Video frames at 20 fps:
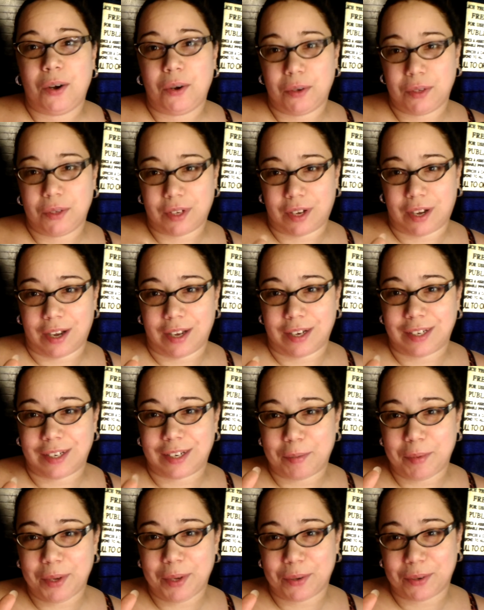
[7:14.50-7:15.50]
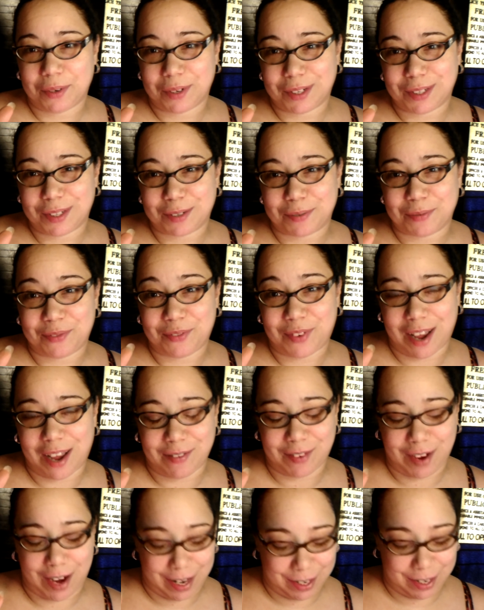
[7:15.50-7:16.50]
Hold on, let me order some
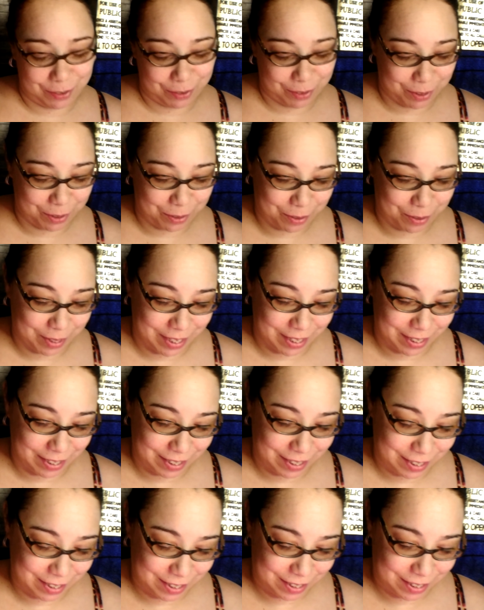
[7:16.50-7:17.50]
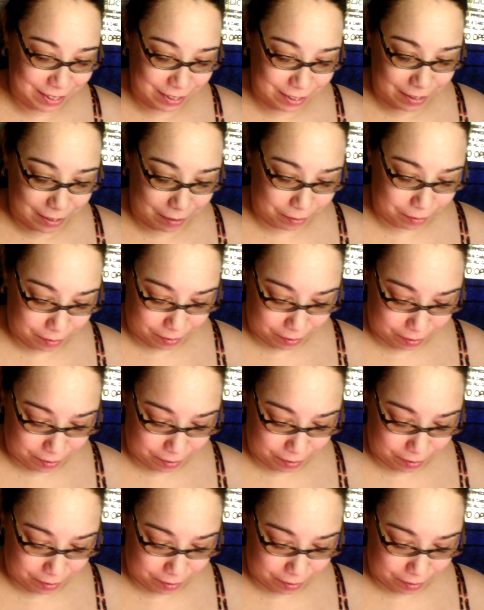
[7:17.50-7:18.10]
Five Guys real quick. Go crazy! Ah,